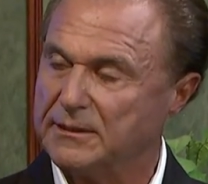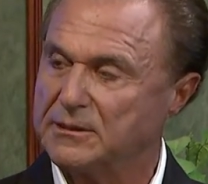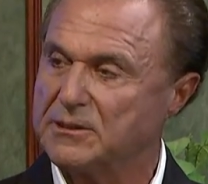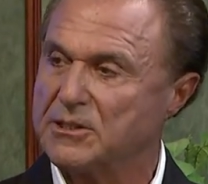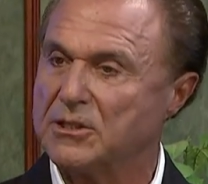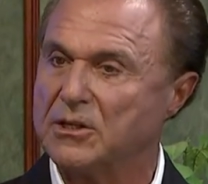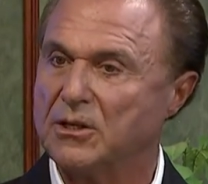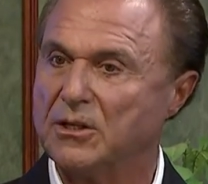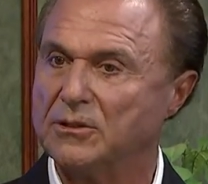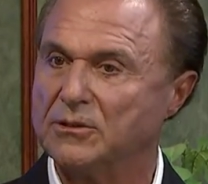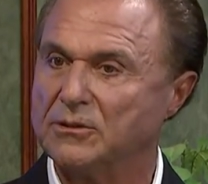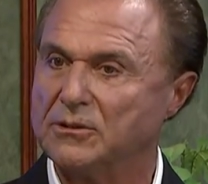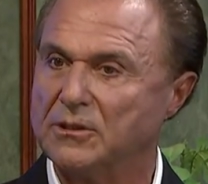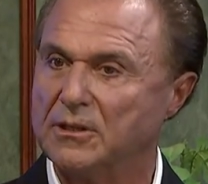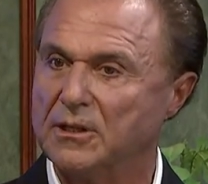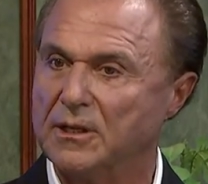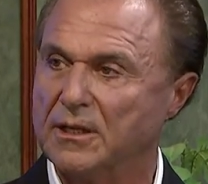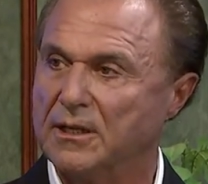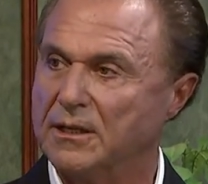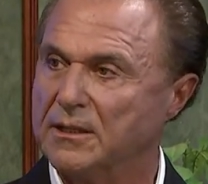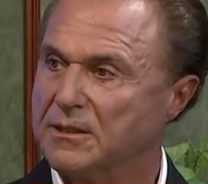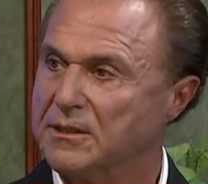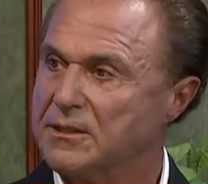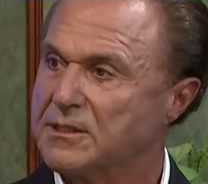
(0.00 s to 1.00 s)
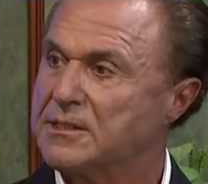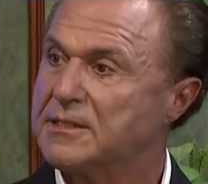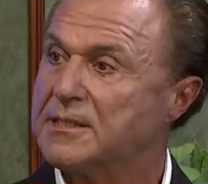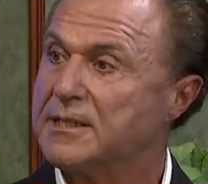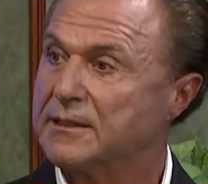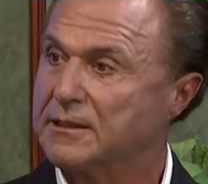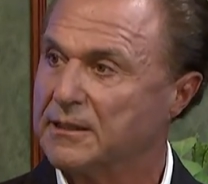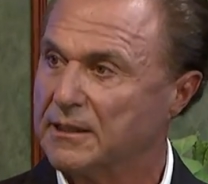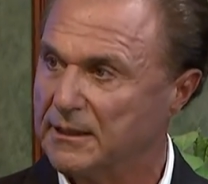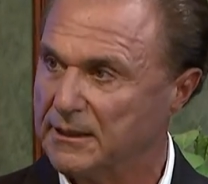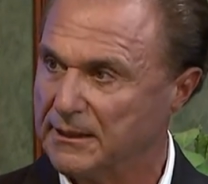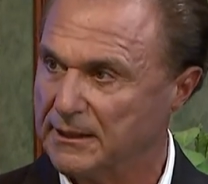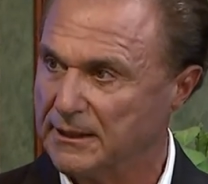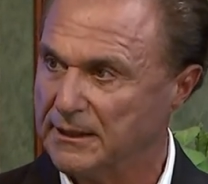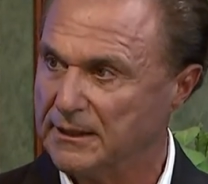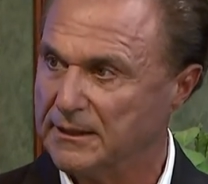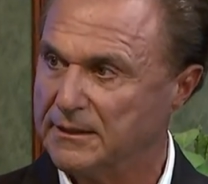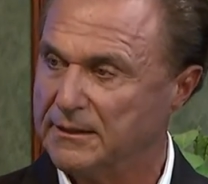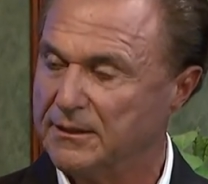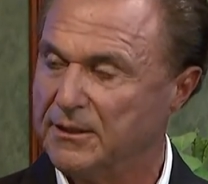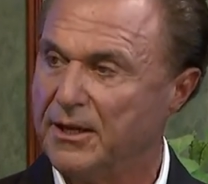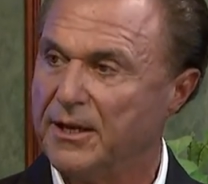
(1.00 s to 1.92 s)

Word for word: It's called uh, signaling.